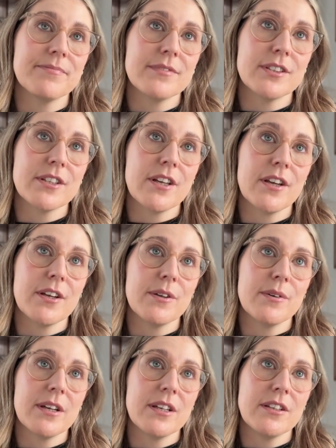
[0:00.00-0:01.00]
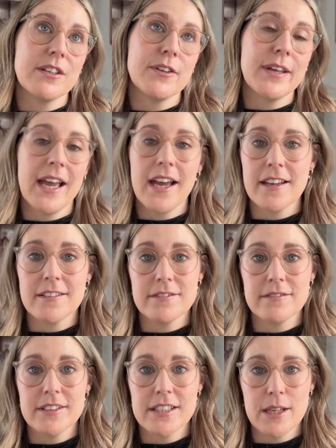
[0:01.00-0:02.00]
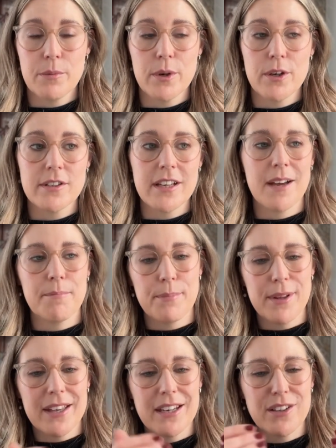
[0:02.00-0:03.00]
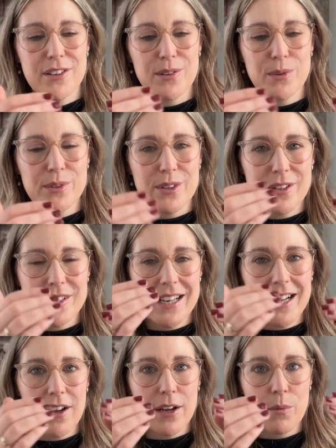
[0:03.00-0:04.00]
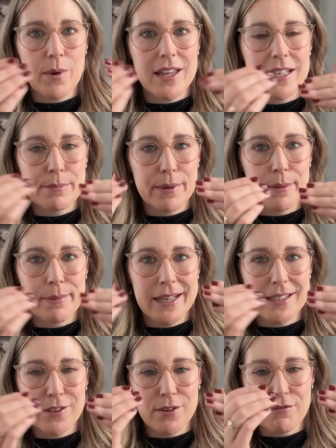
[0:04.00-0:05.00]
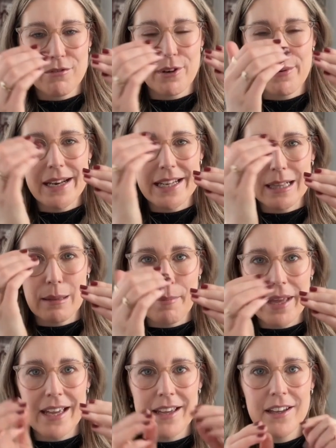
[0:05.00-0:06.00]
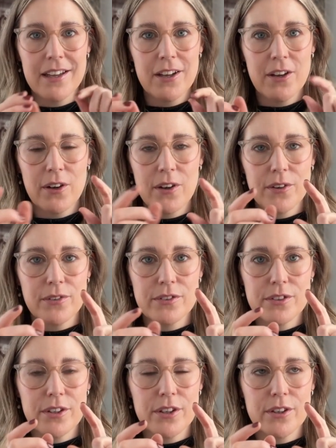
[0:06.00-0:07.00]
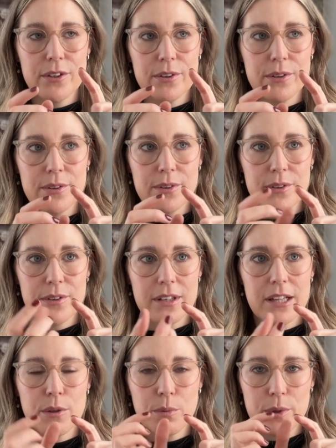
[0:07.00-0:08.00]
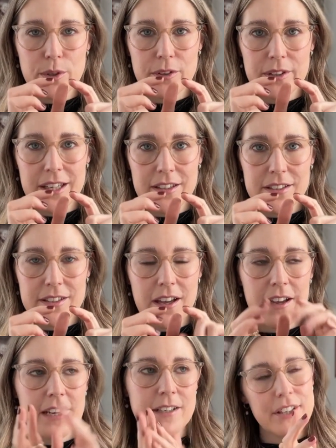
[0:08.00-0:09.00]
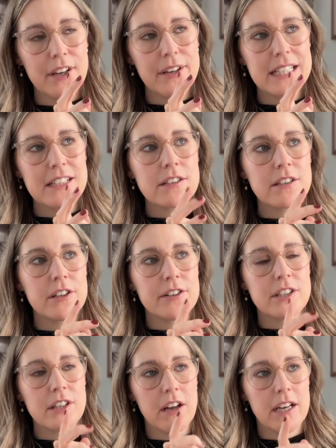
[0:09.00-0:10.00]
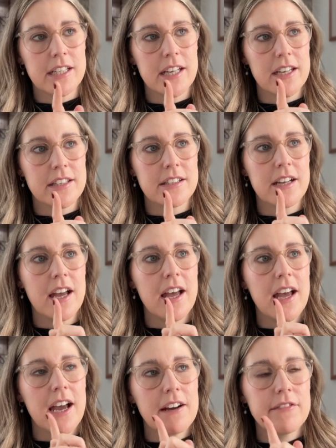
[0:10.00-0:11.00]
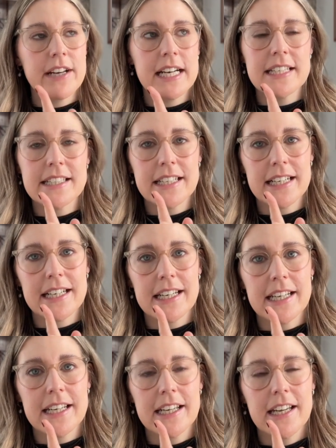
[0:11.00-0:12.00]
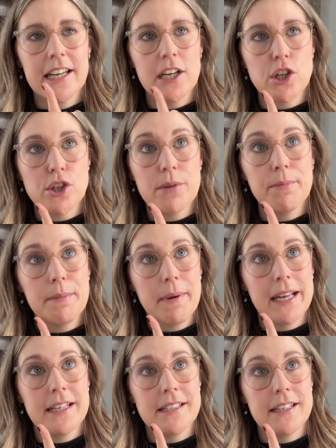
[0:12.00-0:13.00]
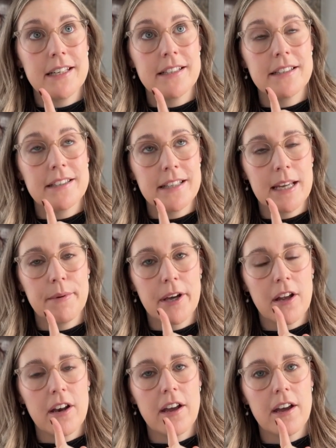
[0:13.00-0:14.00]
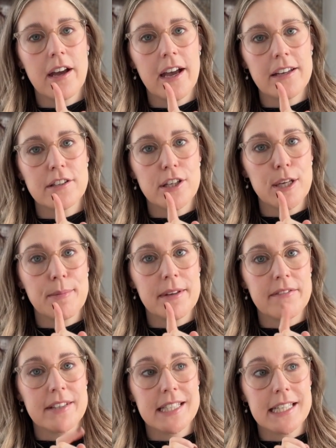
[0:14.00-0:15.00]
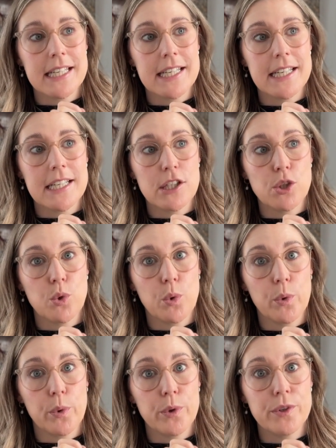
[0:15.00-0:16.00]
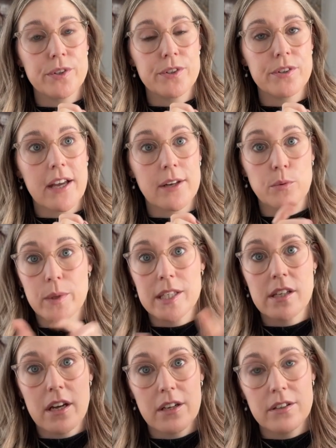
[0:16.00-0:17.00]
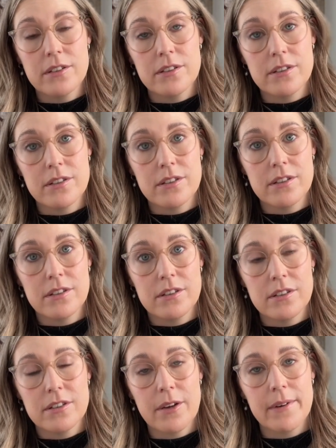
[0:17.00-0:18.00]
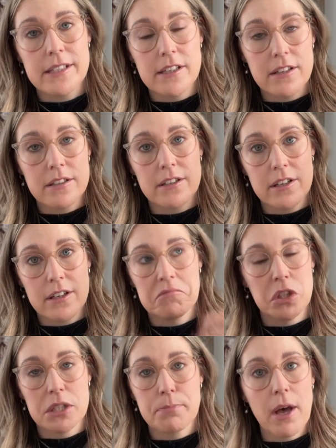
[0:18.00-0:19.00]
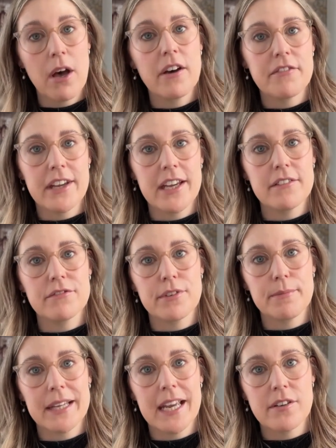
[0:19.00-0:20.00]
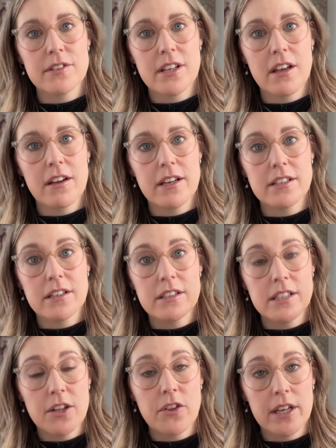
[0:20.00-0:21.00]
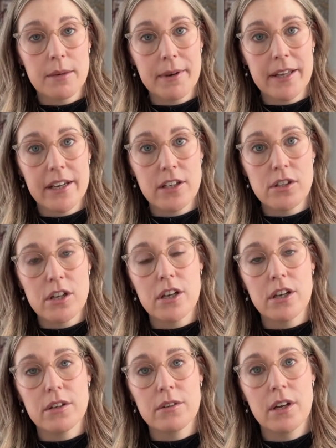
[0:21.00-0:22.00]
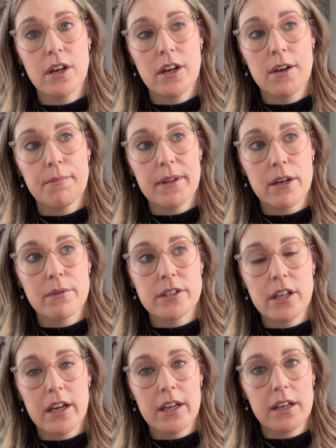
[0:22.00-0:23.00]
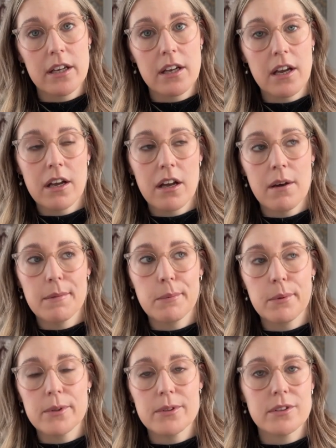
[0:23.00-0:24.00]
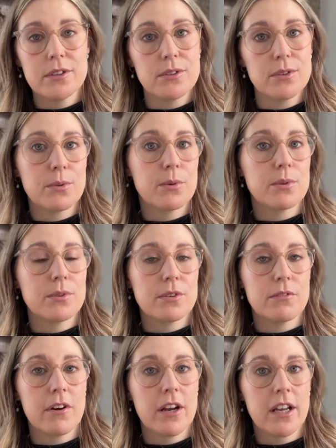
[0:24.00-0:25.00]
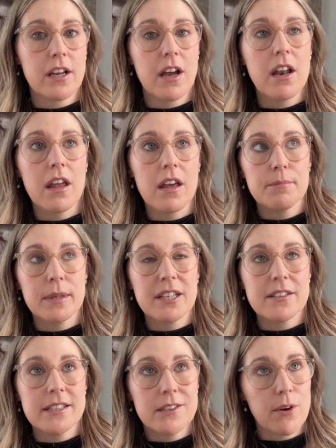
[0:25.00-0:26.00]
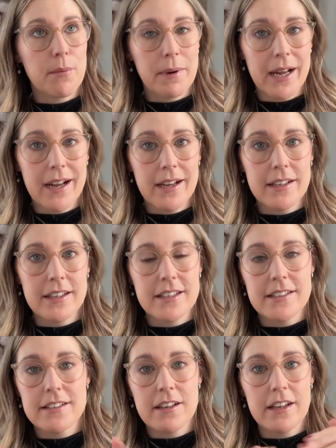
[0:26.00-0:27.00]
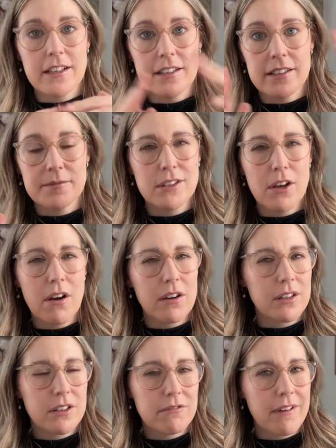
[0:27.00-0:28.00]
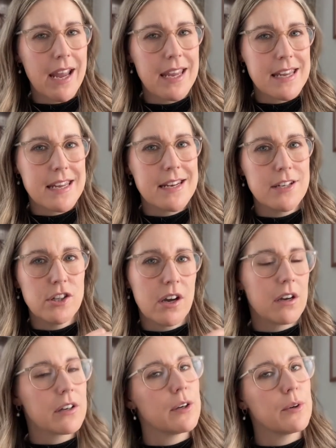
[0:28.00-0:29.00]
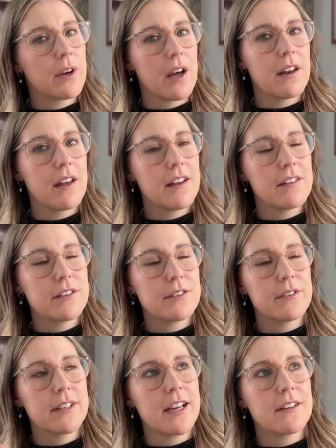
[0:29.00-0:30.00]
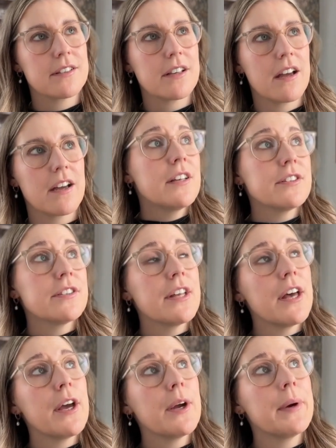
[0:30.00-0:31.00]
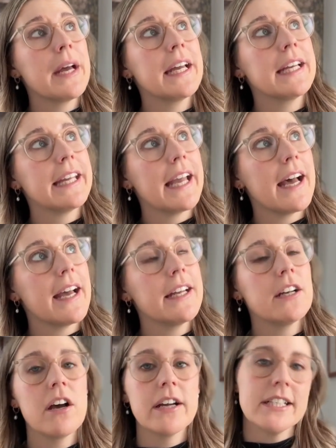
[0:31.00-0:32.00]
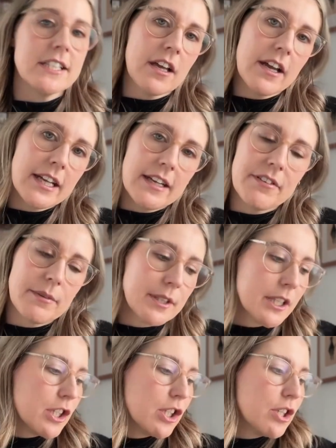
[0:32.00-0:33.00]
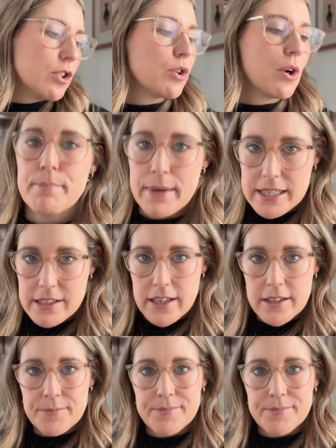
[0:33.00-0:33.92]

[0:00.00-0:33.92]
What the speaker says: So you can see wood, but then you can also see like where the spray paint's gone through a little bit onto like the wood on the other side. So it doesn't look the tidiest, and realistically it should be painted the same colour as the UPVC doors and windows, so it does look just part of it from the outside. And I did think about that too, but then I was like, I can't be bothered to source the right colour, because it's not black, it's like a dark grey charcoal colour that's on the outside. So yeah, in hindsight, if I was going to do the job better,